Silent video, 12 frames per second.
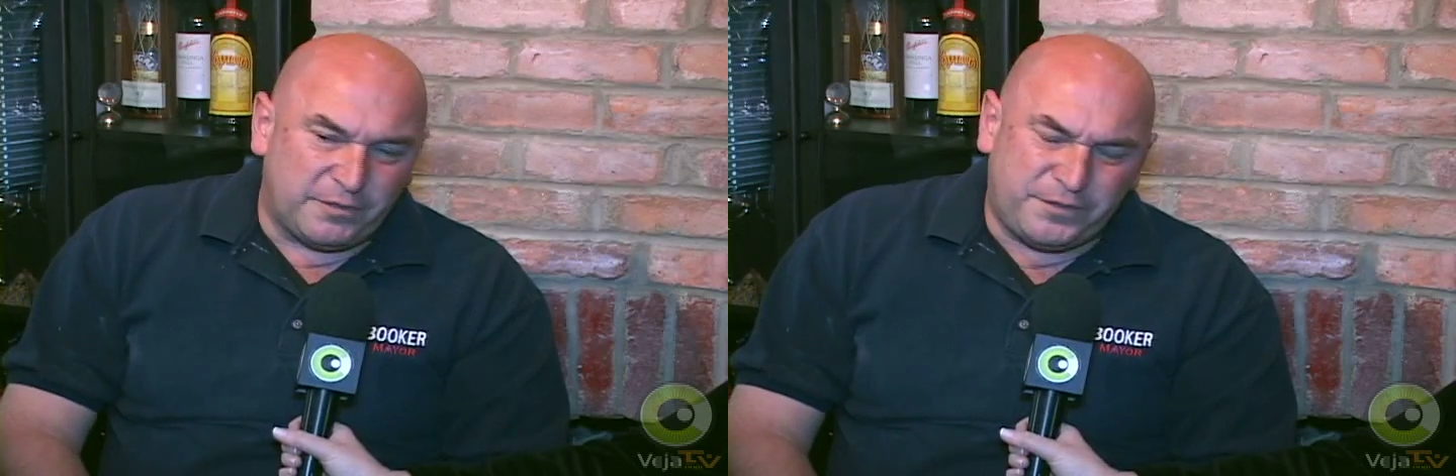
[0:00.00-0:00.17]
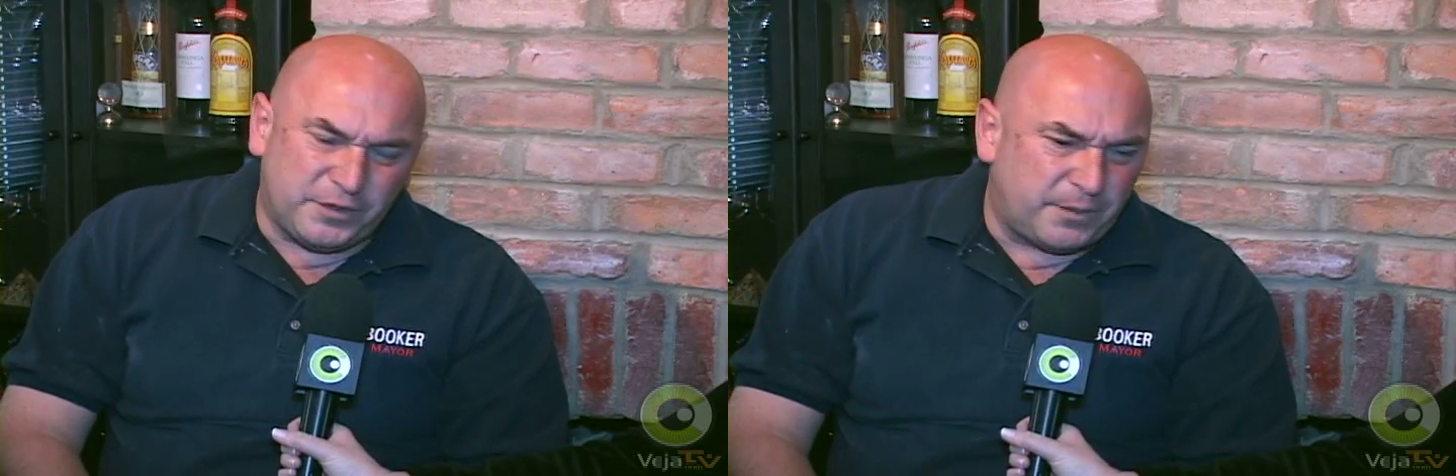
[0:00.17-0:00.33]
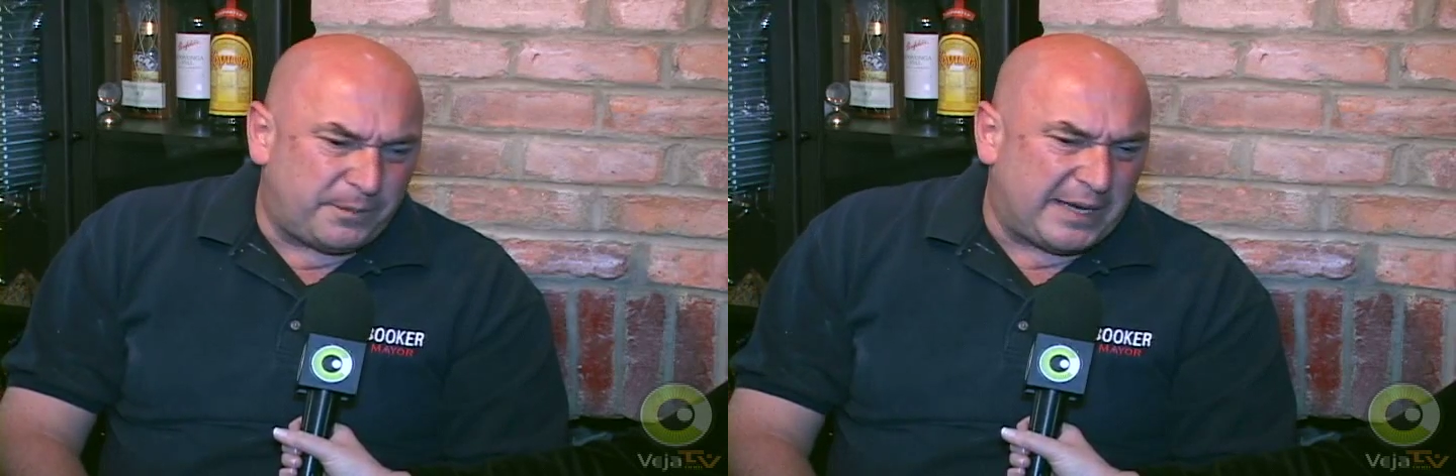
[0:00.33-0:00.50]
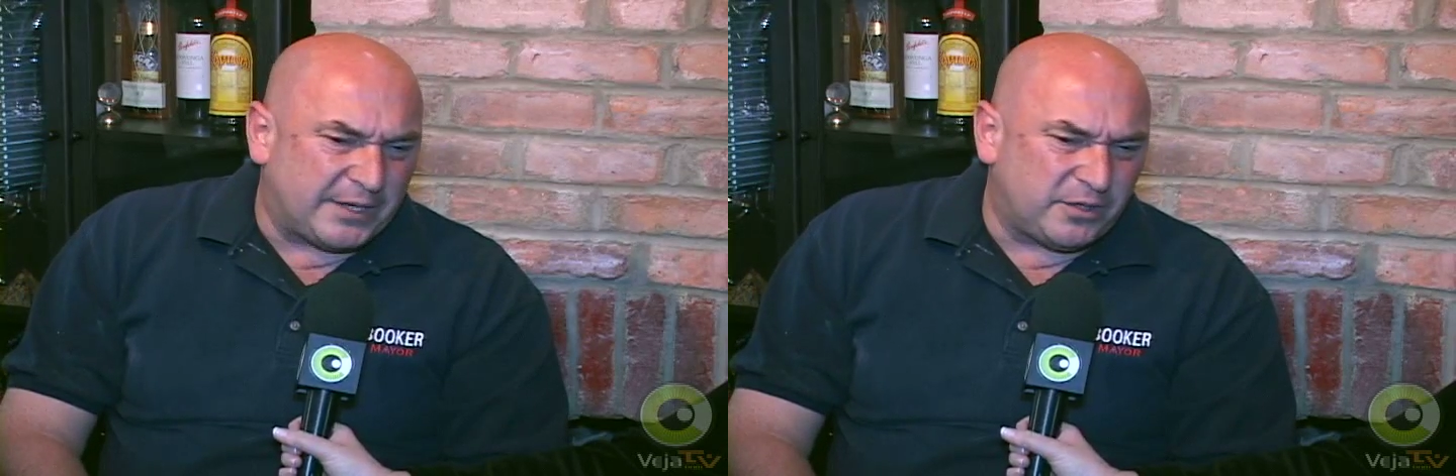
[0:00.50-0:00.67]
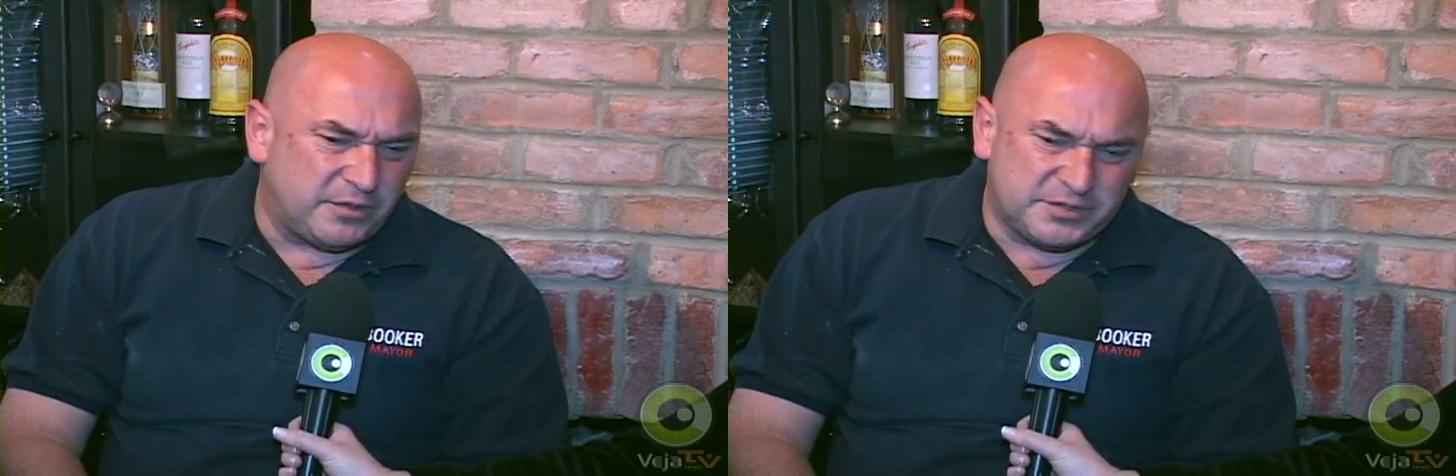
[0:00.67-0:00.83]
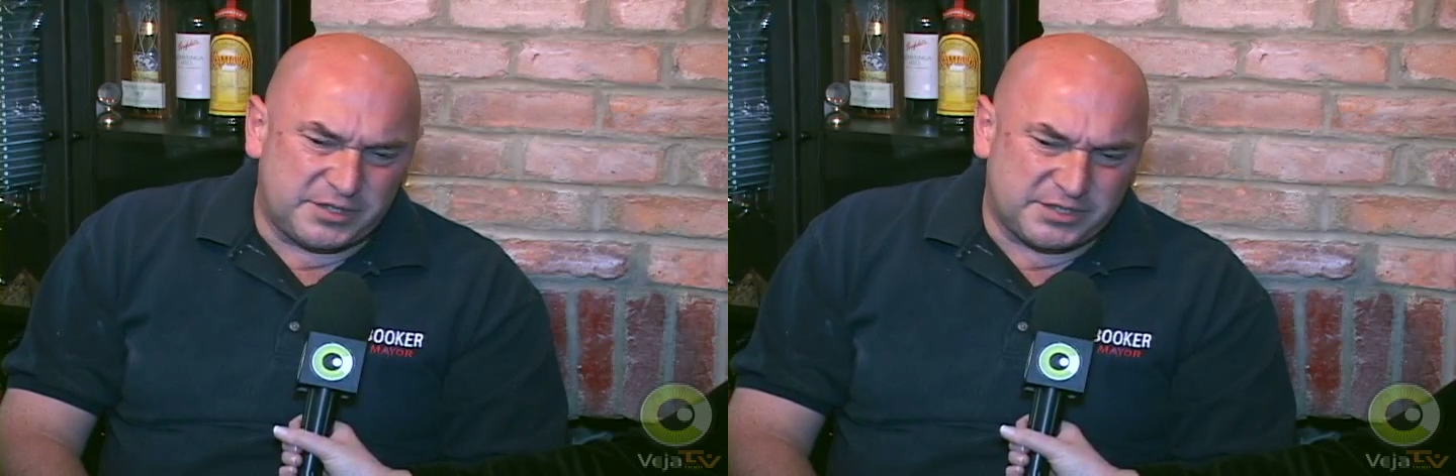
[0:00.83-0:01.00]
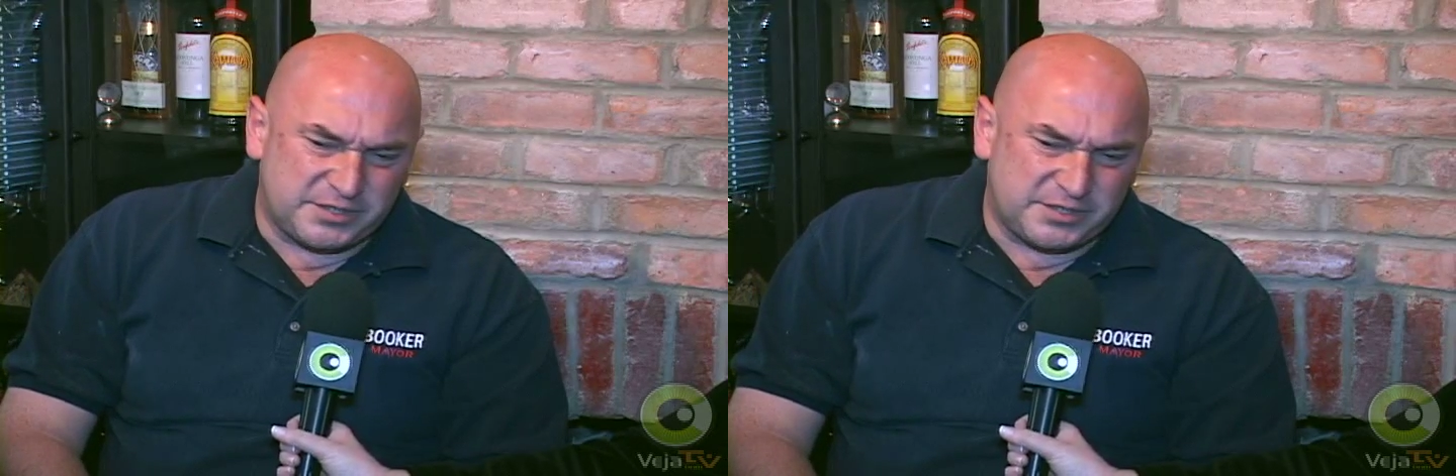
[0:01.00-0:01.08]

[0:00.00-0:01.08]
full of potholes.